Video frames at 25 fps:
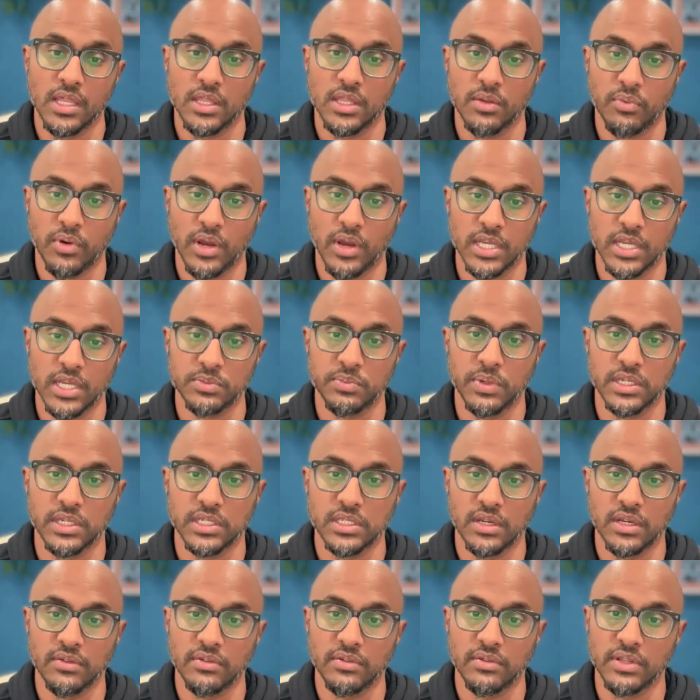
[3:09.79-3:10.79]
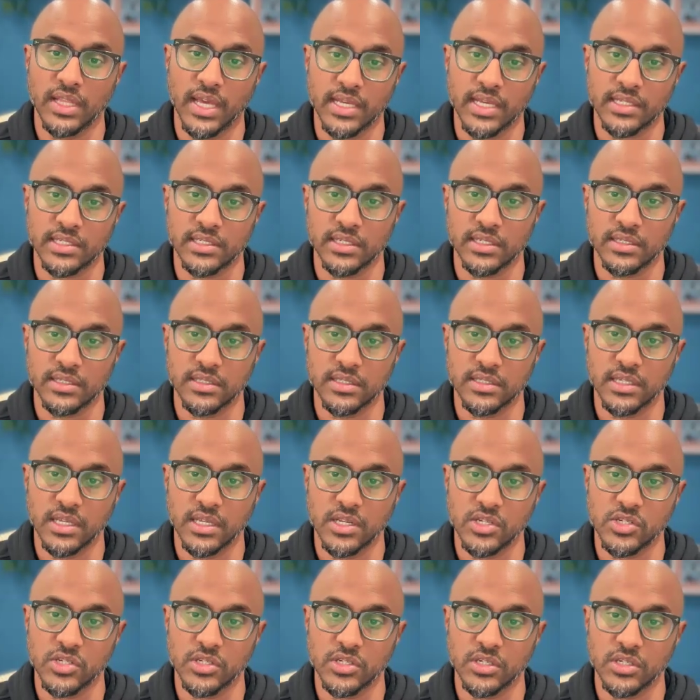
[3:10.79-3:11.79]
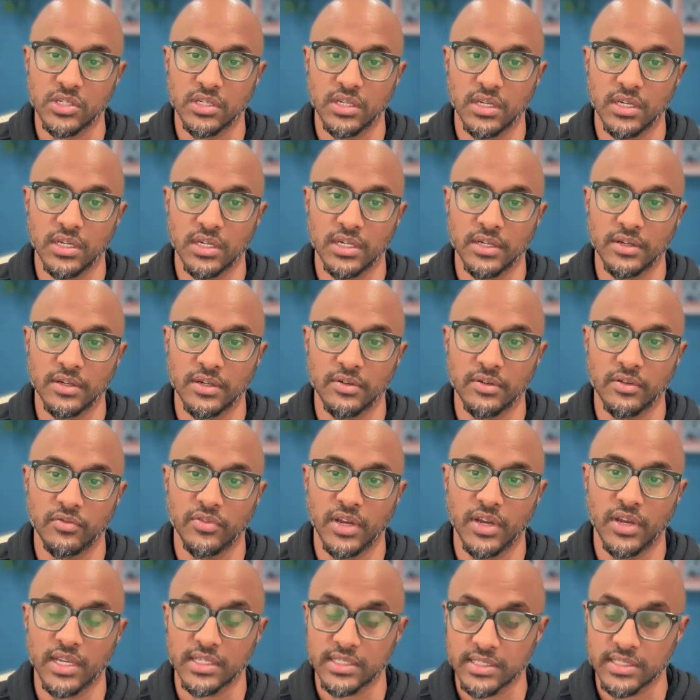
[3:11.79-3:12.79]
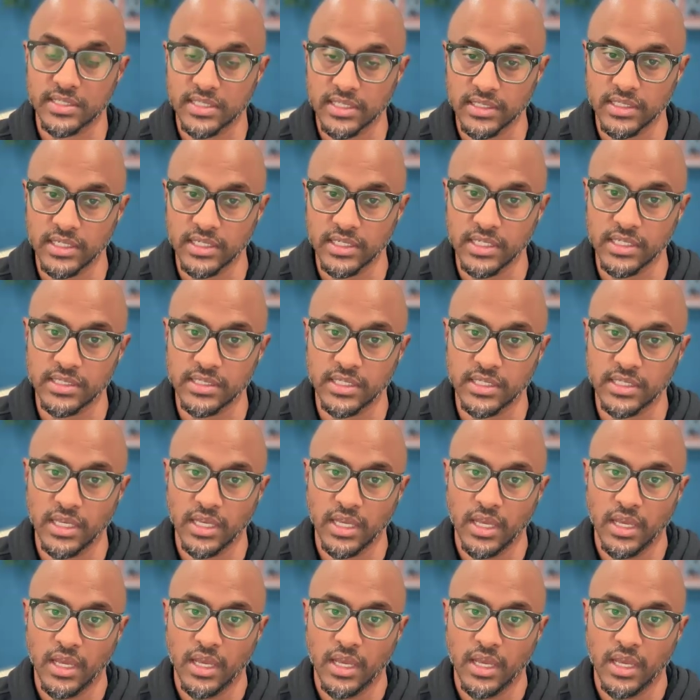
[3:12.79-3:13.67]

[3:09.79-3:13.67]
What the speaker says: the prospect of a lasting cessation of hostilities.